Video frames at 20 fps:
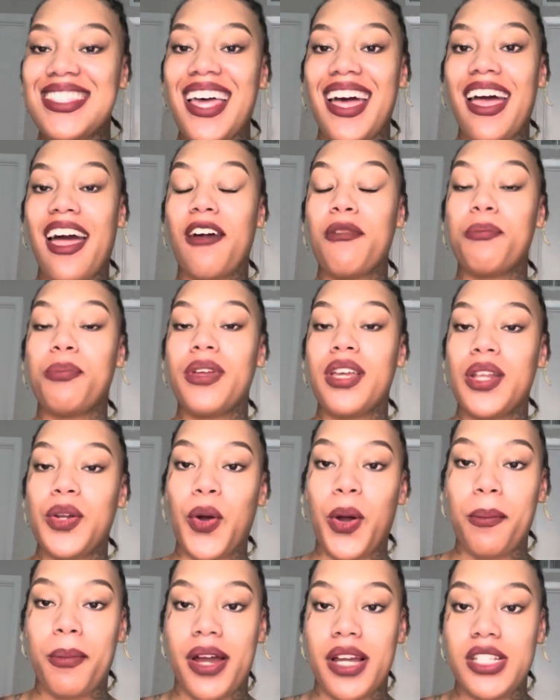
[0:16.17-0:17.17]
I have been
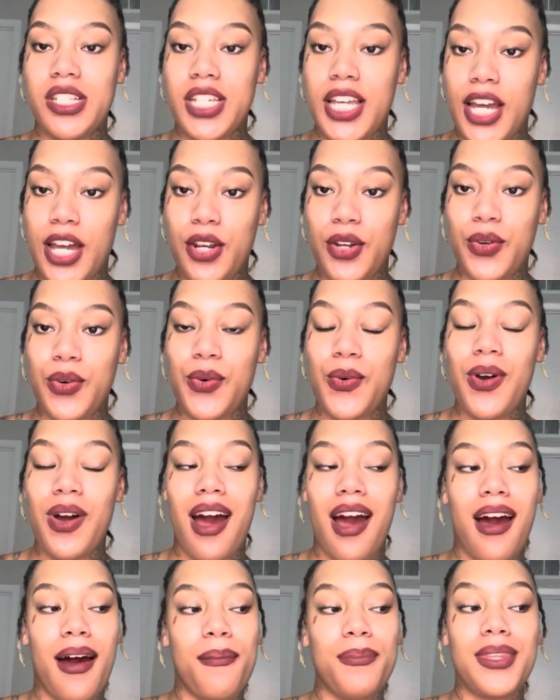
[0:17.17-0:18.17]
on my channel.
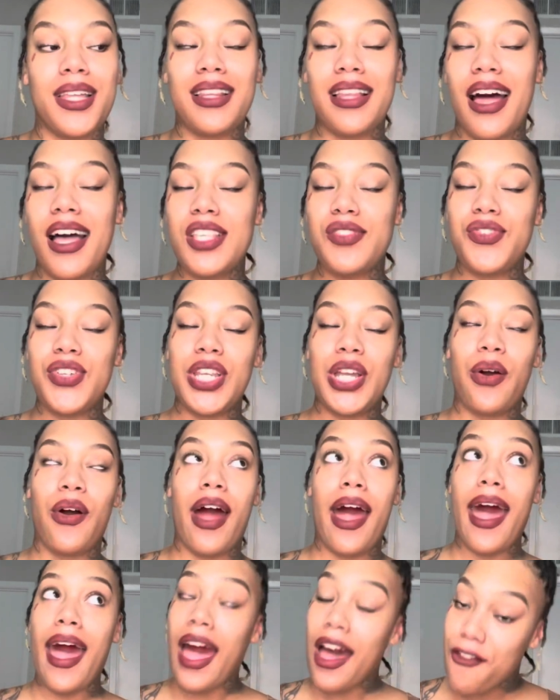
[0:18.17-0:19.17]
The last video I
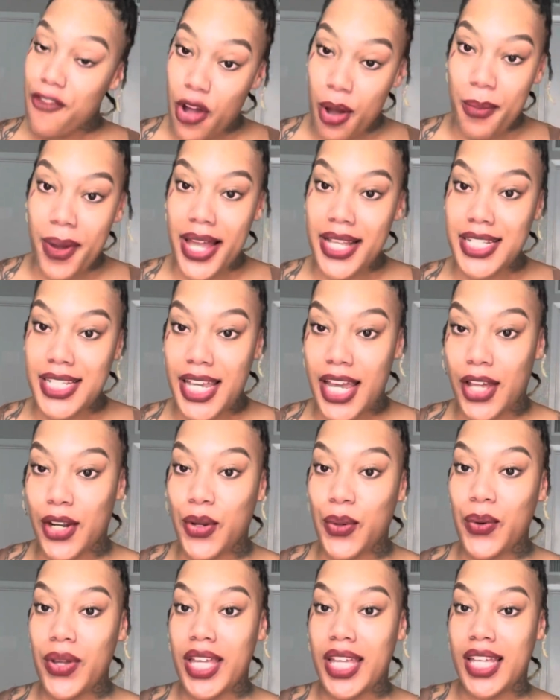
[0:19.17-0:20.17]
have on my
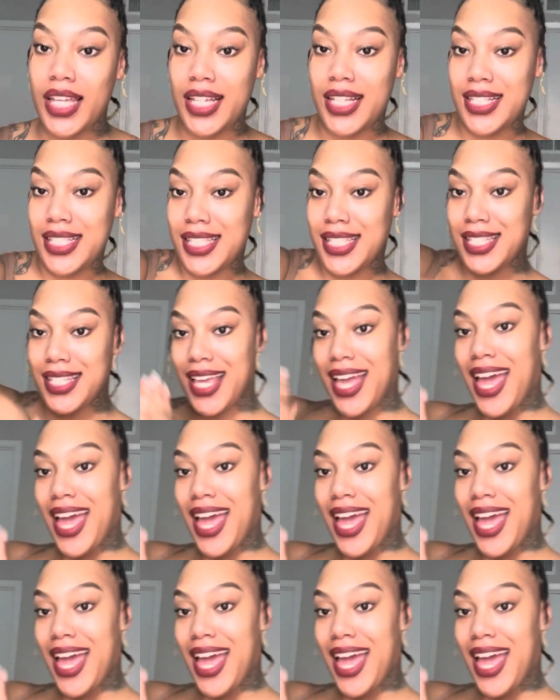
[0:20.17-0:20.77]
channel is